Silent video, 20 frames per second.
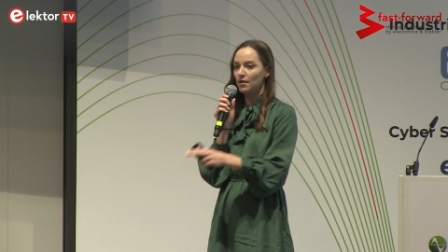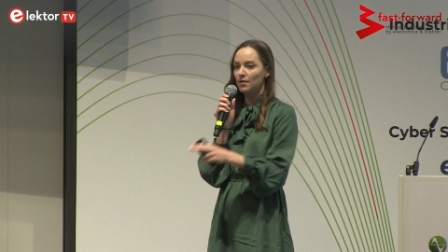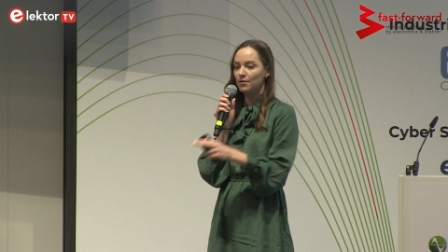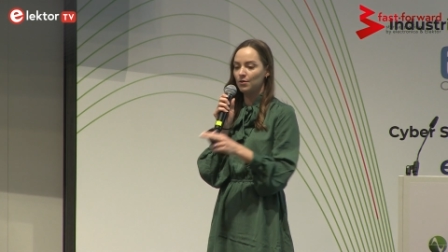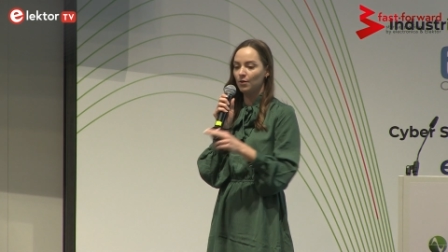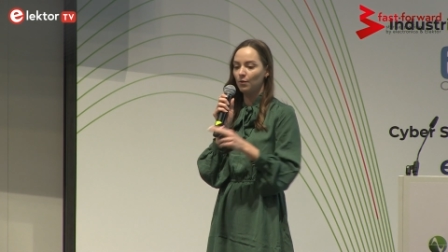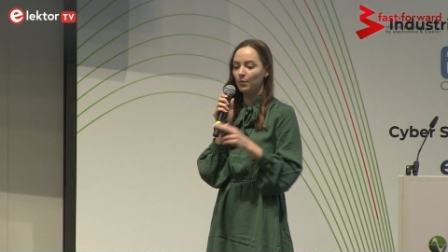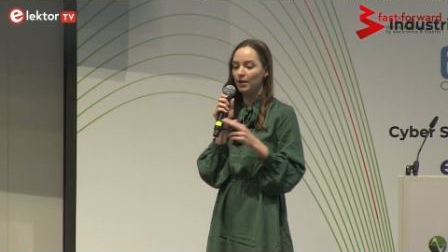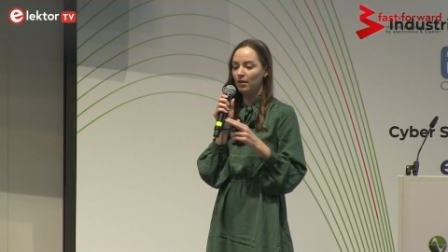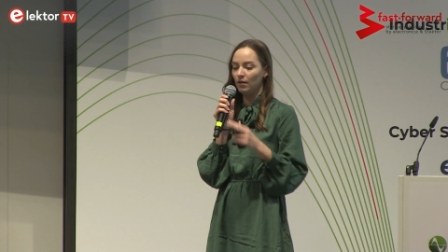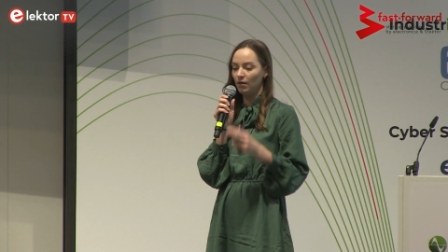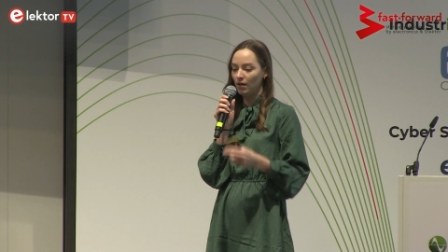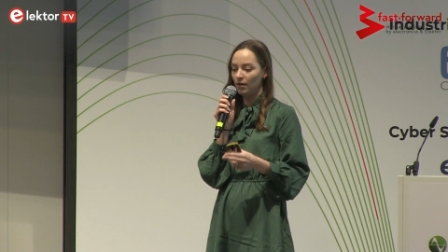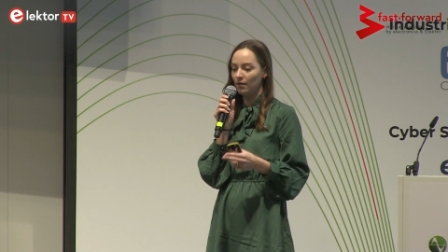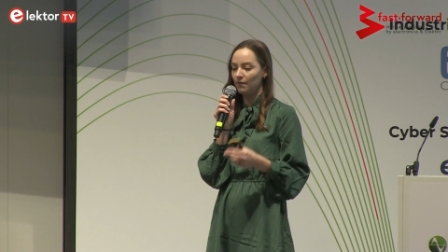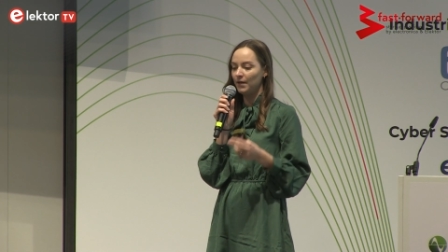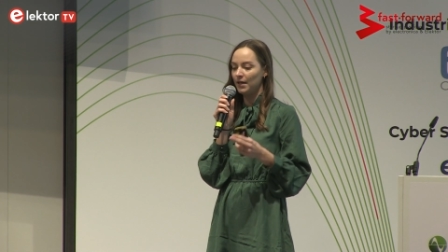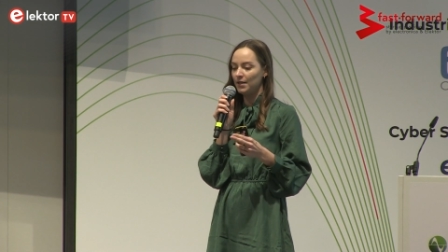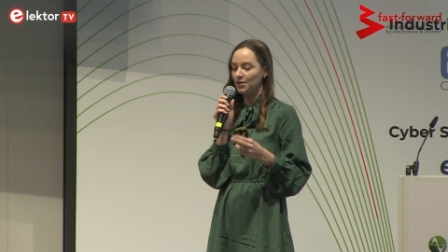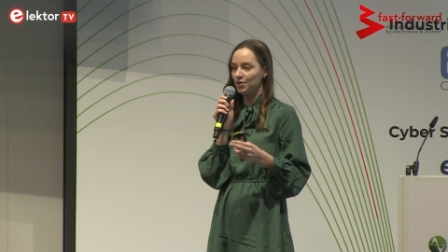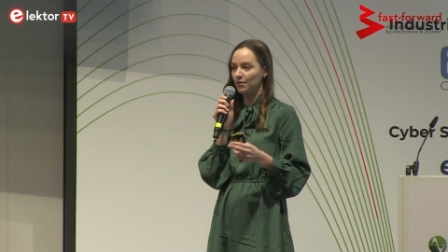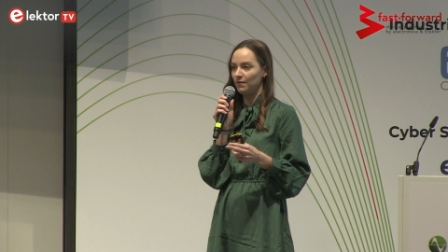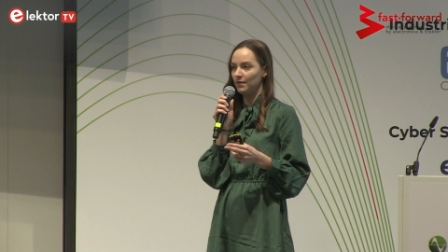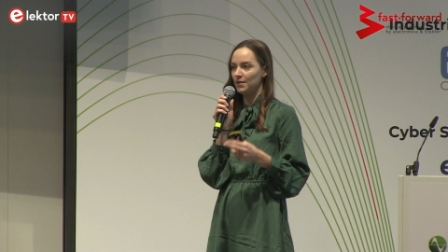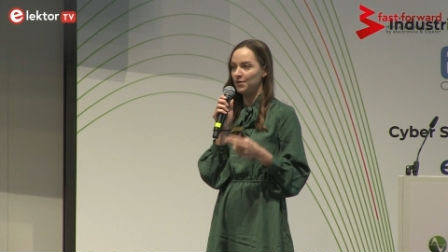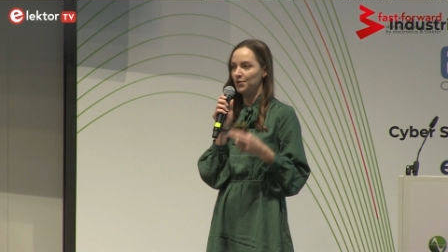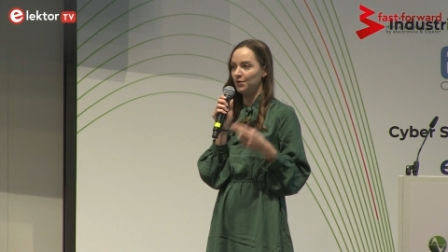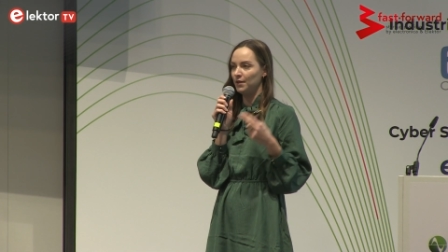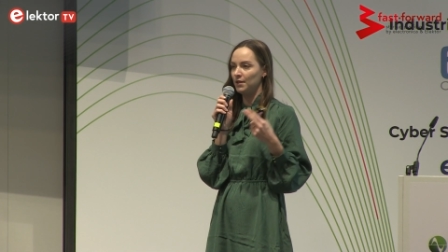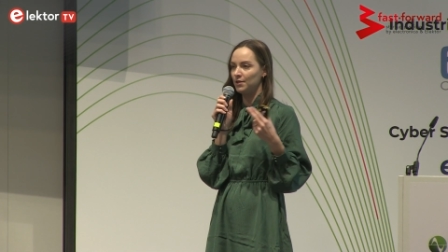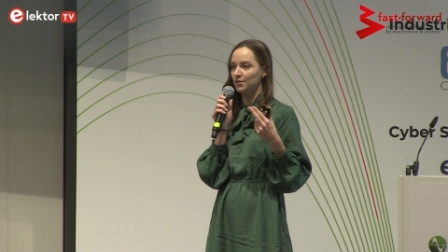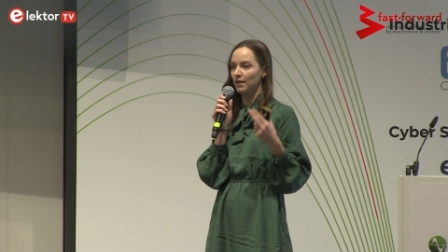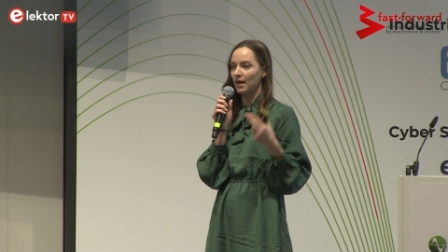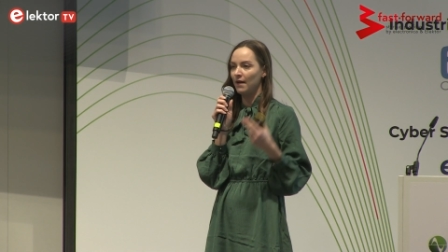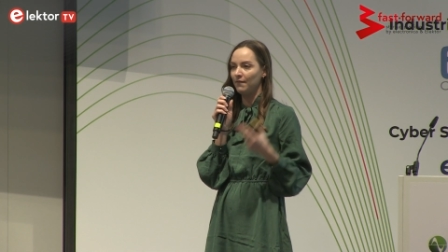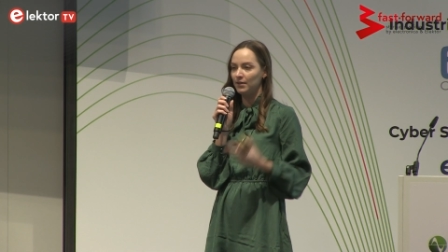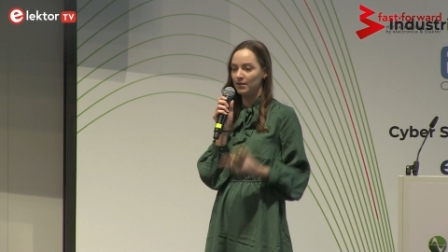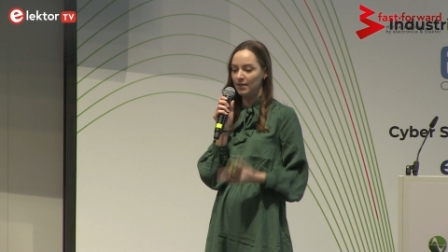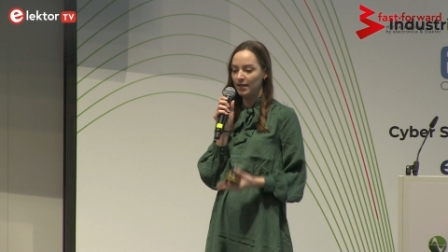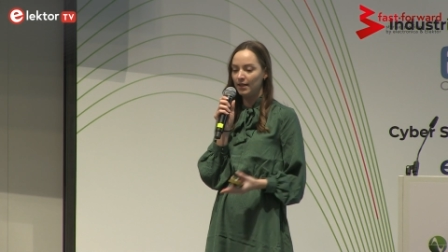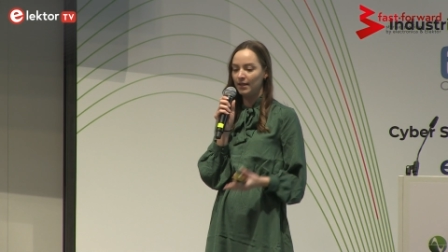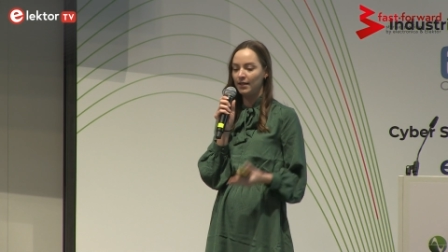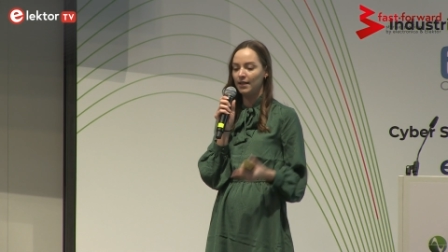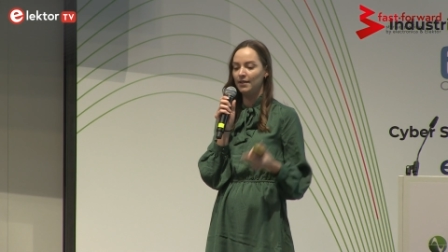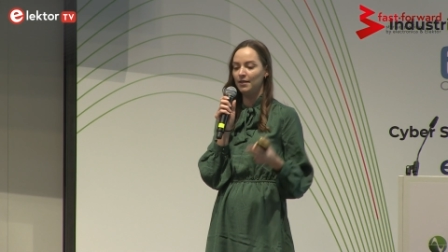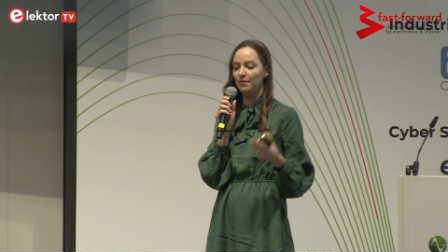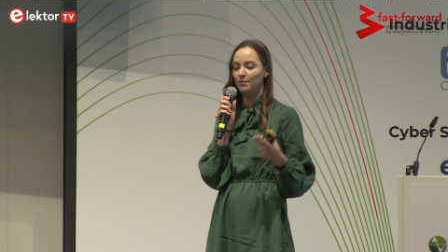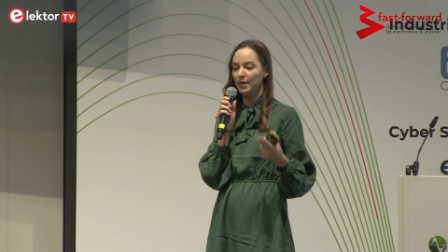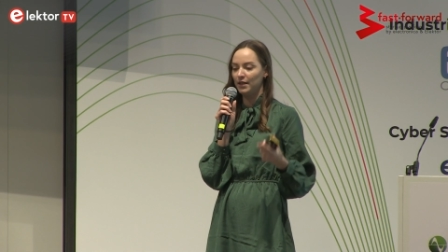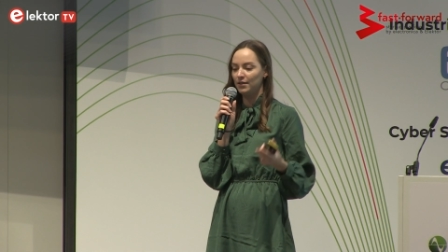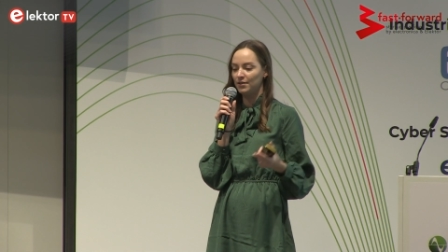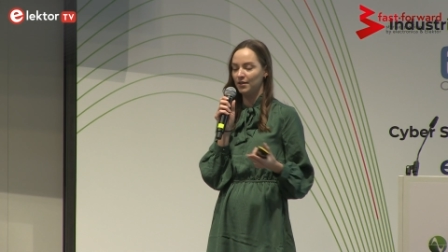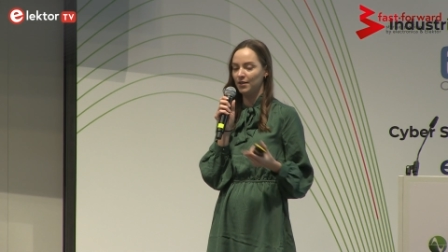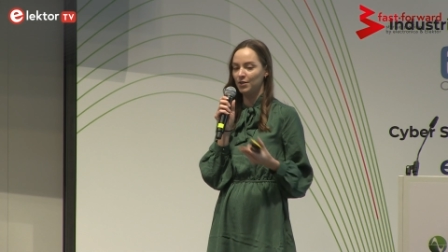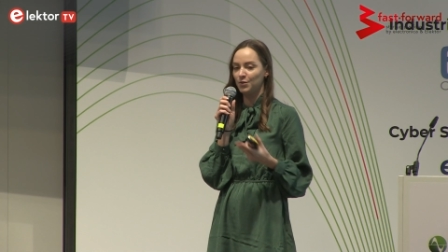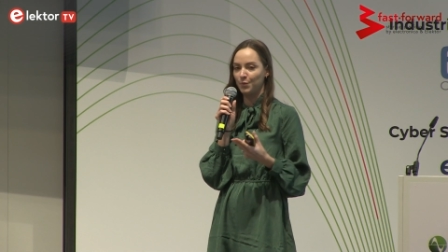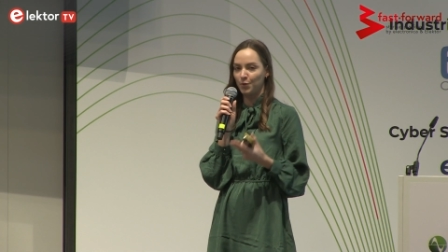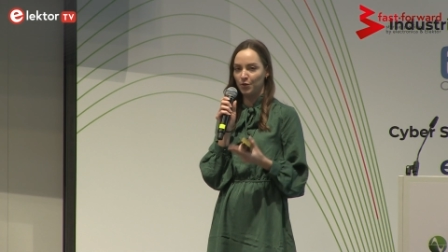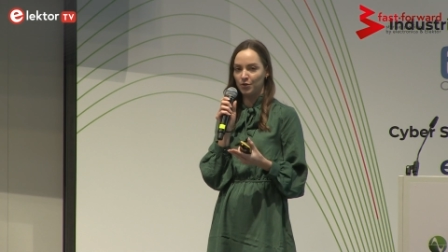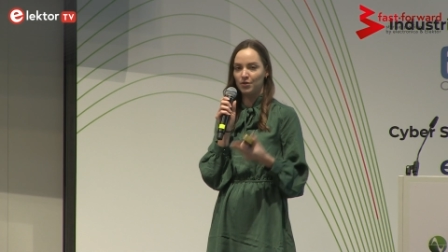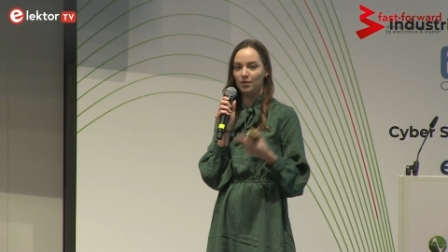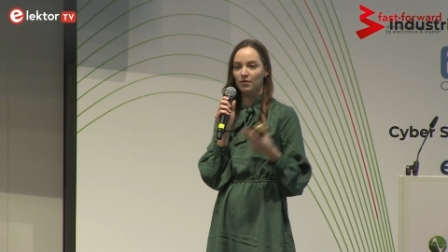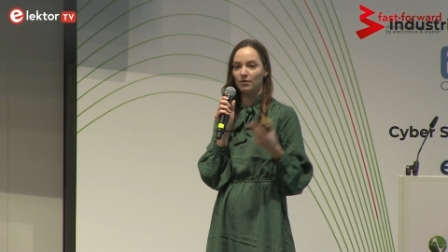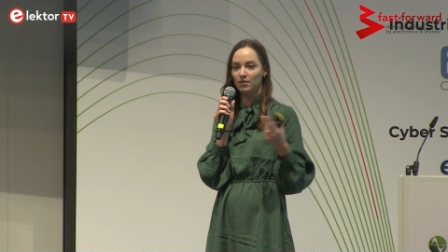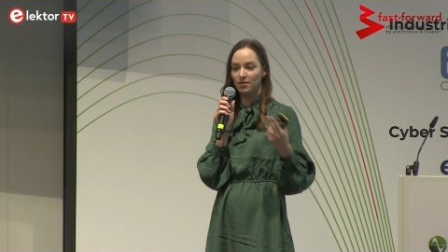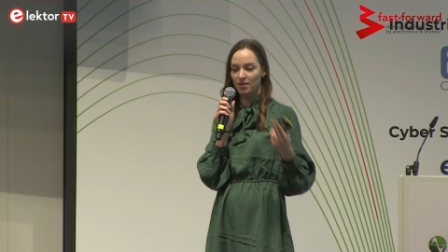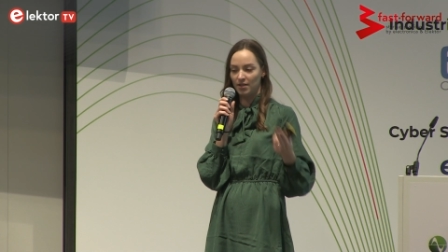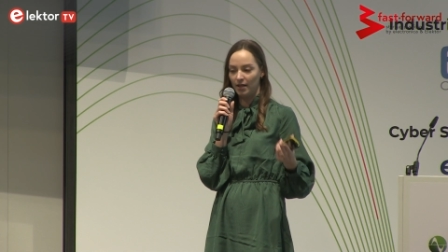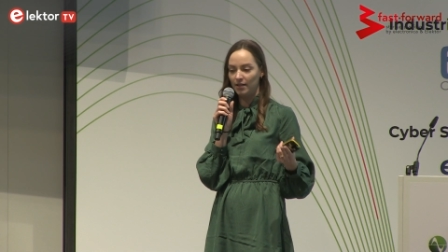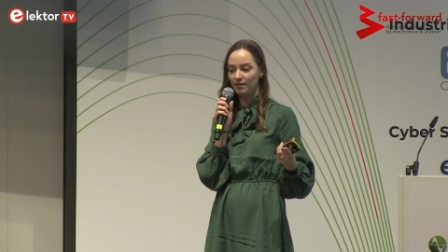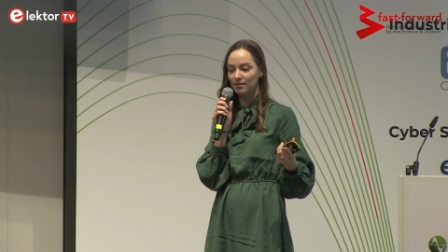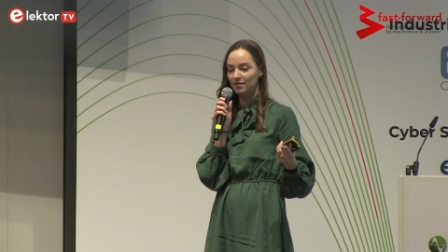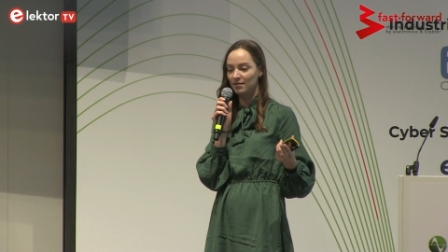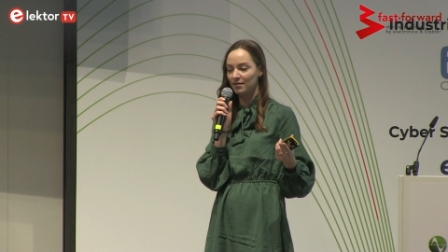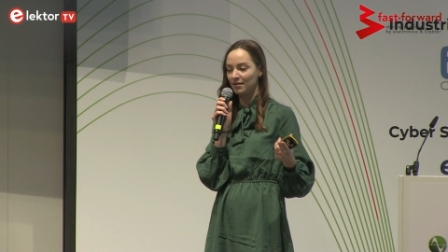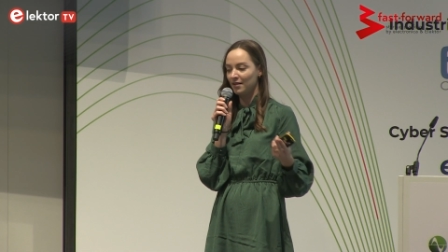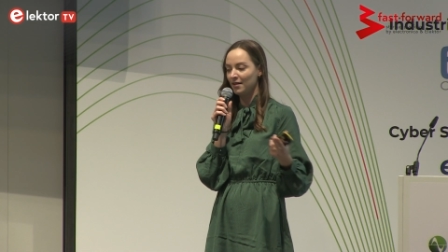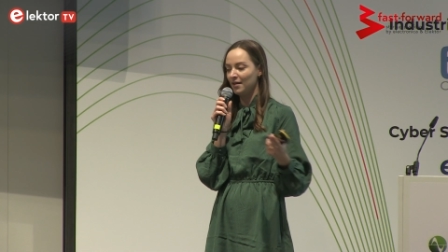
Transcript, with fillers: So with a lot of AGVs, you need to have a dedicated maintenance person on site